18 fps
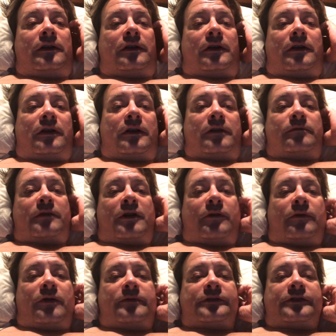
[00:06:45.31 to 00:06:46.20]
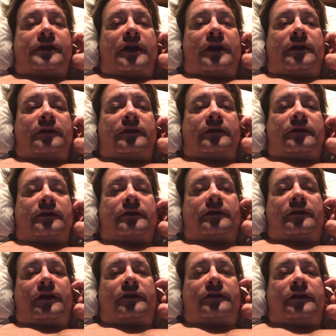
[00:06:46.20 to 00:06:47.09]
on my website,
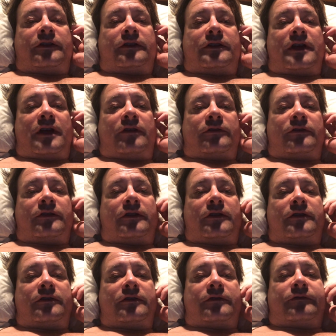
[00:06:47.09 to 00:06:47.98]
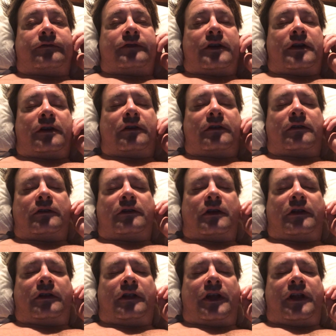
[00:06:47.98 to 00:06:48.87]
like the download of
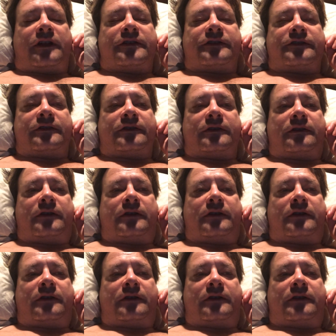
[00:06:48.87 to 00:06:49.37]
Atlantis.